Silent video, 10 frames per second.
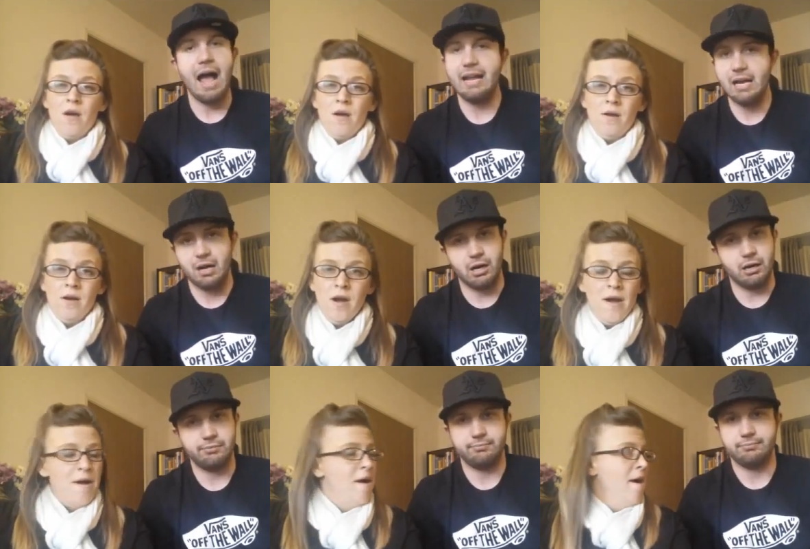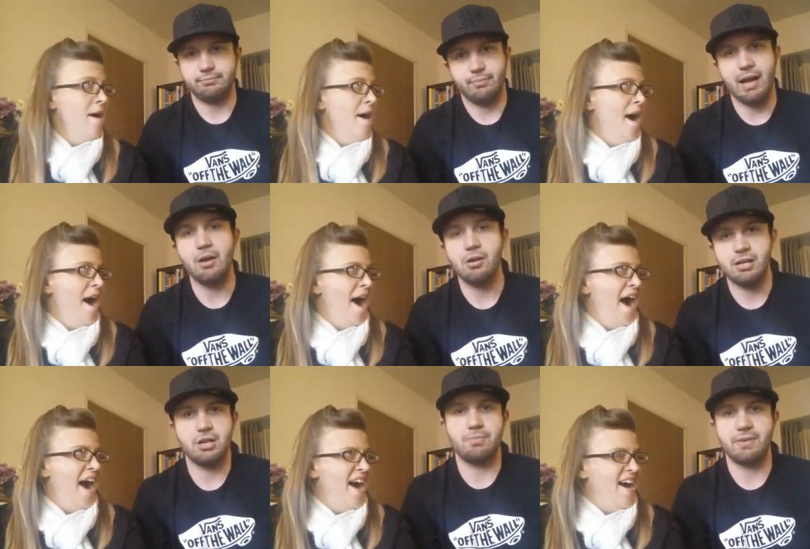Speaker 1: i hear my
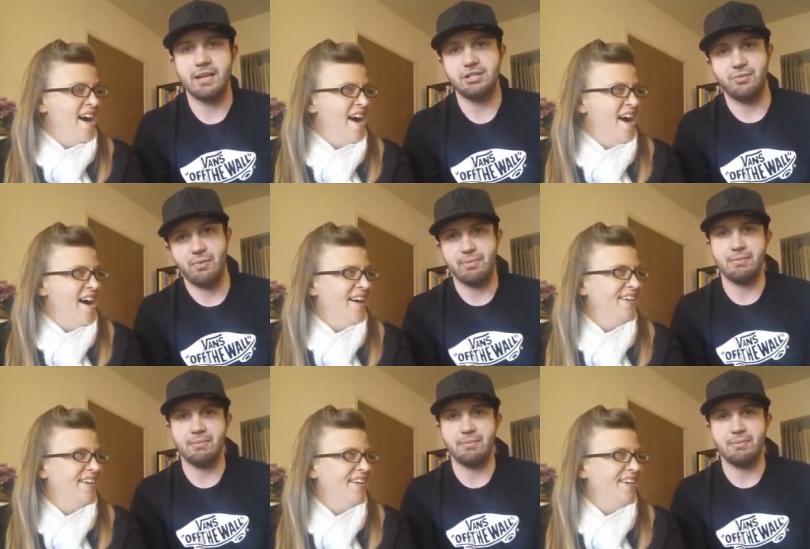own interpretation